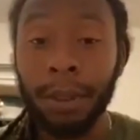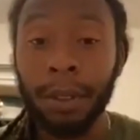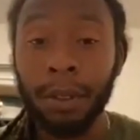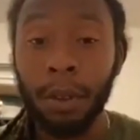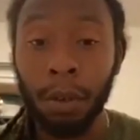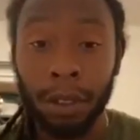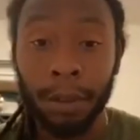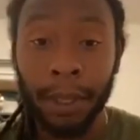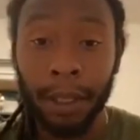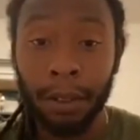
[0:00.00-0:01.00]
We use
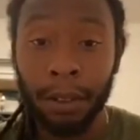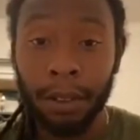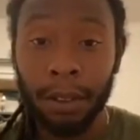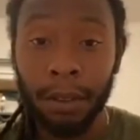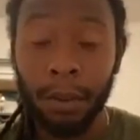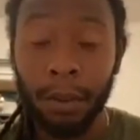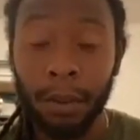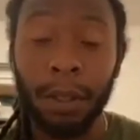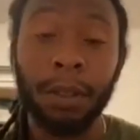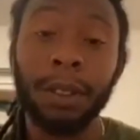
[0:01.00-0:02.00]
orange peels. We
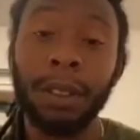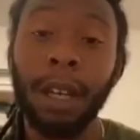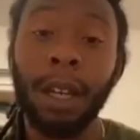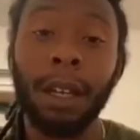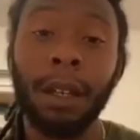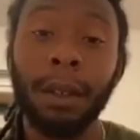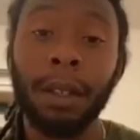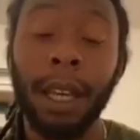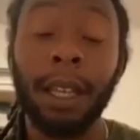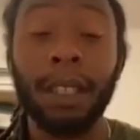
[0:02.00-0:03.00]
use
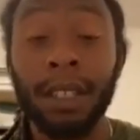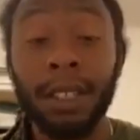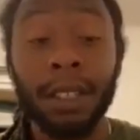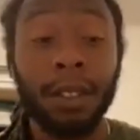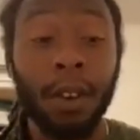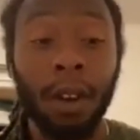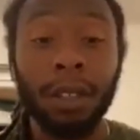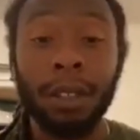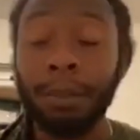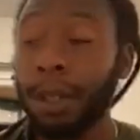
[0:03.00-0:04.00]
like this is all
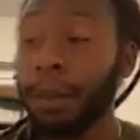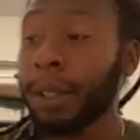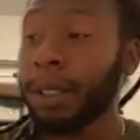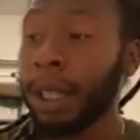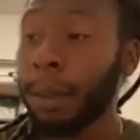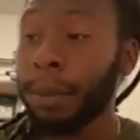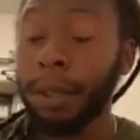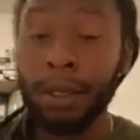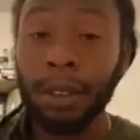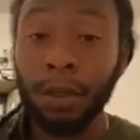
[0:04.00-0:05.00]
to pretty much like
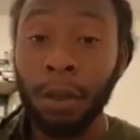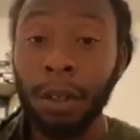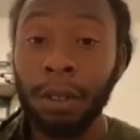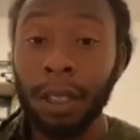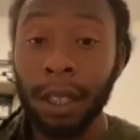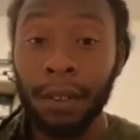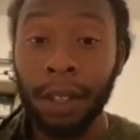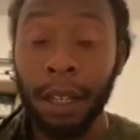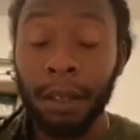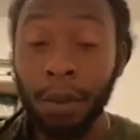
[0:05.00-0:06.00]
put in the soil to give
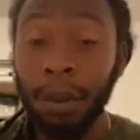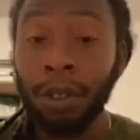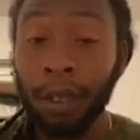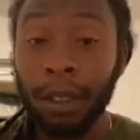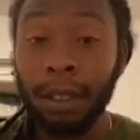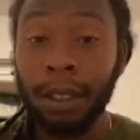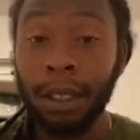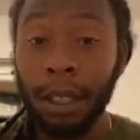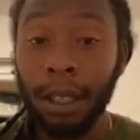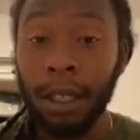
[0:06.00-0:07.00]
it like nutrients.
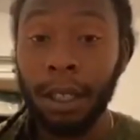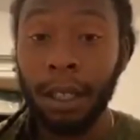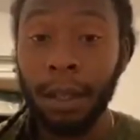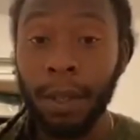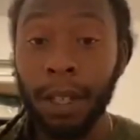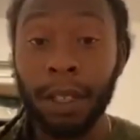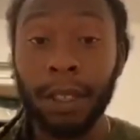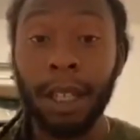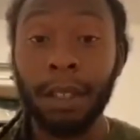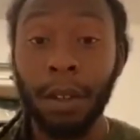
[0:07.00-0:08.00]
Because
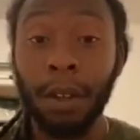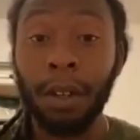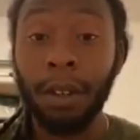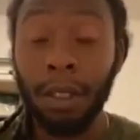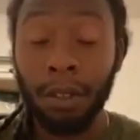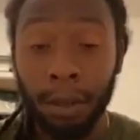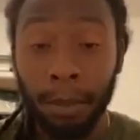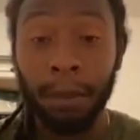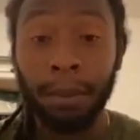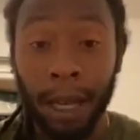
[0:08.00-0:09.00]
like during the
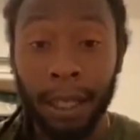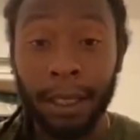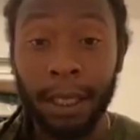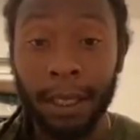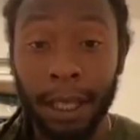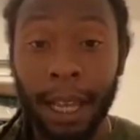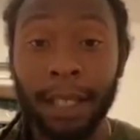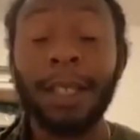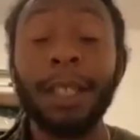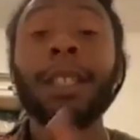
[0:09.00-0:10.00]
3-month process, it
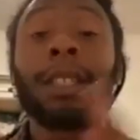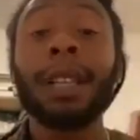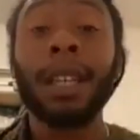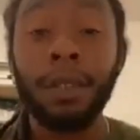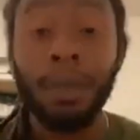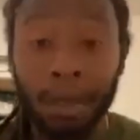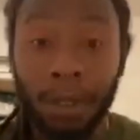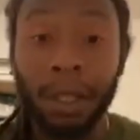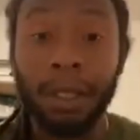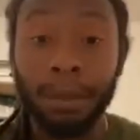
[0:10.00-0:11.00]
actually needs like
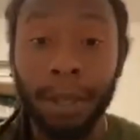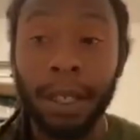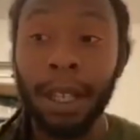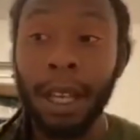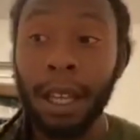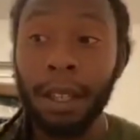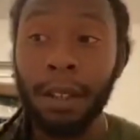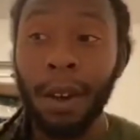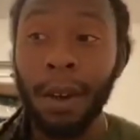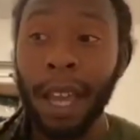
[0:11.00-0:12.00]
nutrients, but
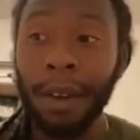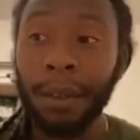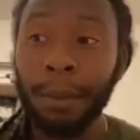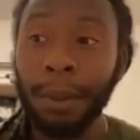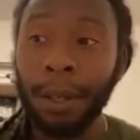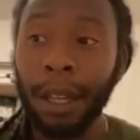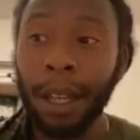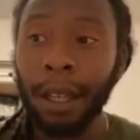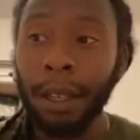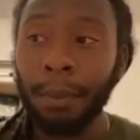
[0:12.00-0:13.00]
you don't have to put
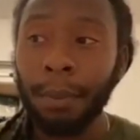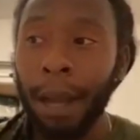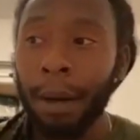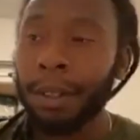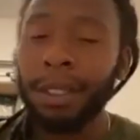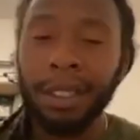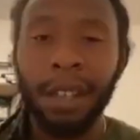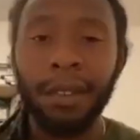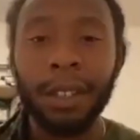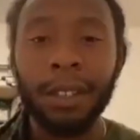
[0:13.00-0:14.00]
like powdered
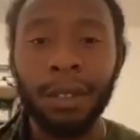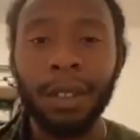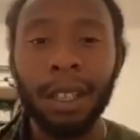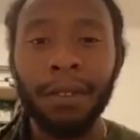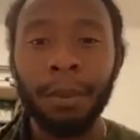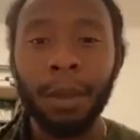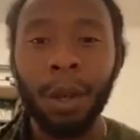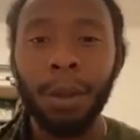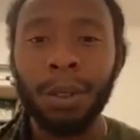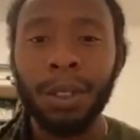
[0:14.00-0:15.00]
stuff that you can get from
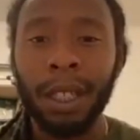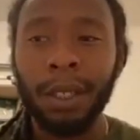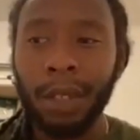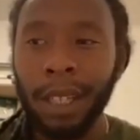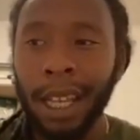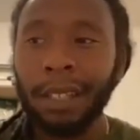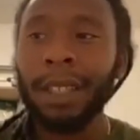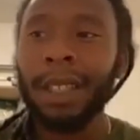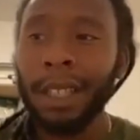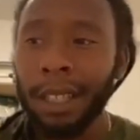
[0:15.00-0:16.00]
Lowe's. Like you can
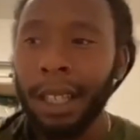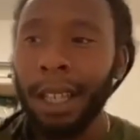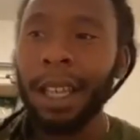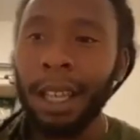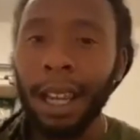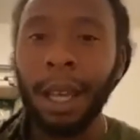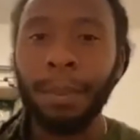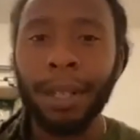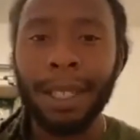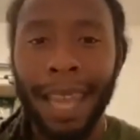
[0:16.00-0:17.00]
actually get
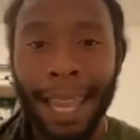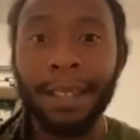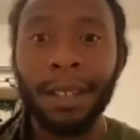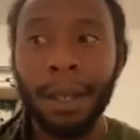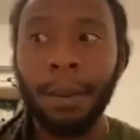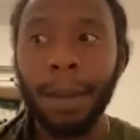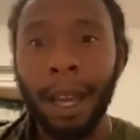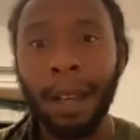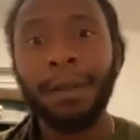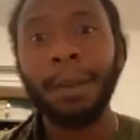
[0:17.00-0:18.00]
like potassium
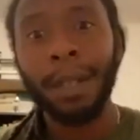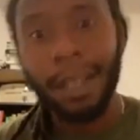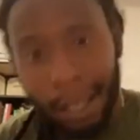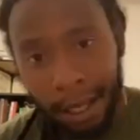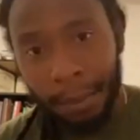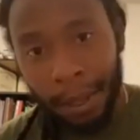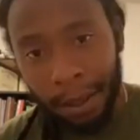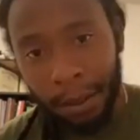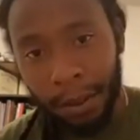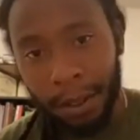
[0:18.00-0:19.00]
out of a banana
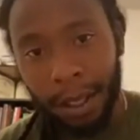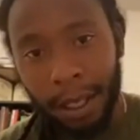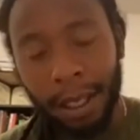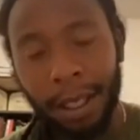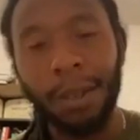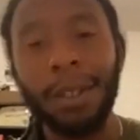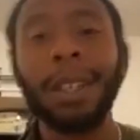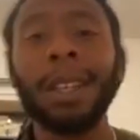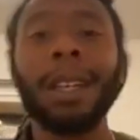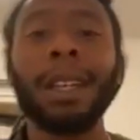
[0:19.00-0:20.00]
peel. You
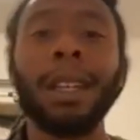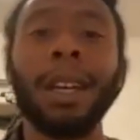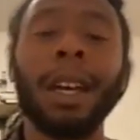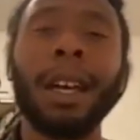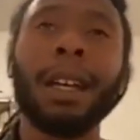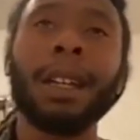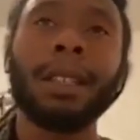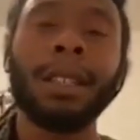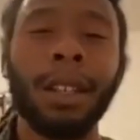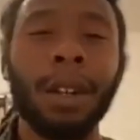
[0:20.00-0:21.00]
can get
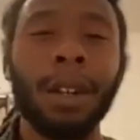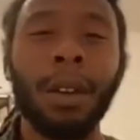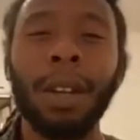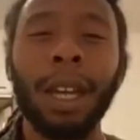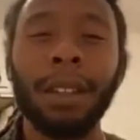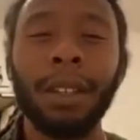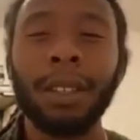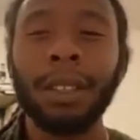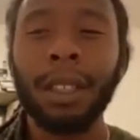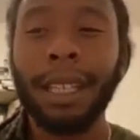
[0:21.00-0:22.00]
like
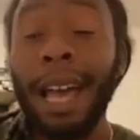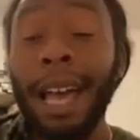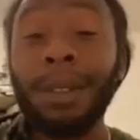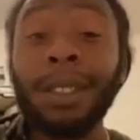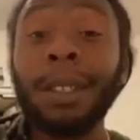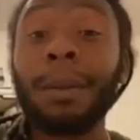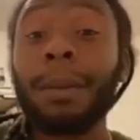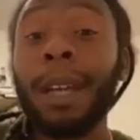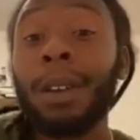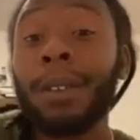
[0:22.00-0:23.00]
there's calcium
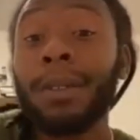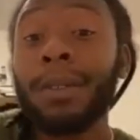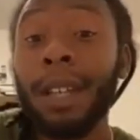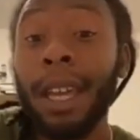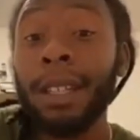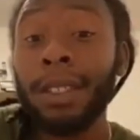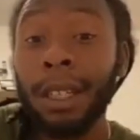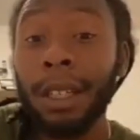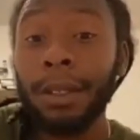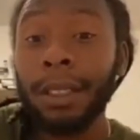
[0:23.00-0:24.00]
out of eggshells.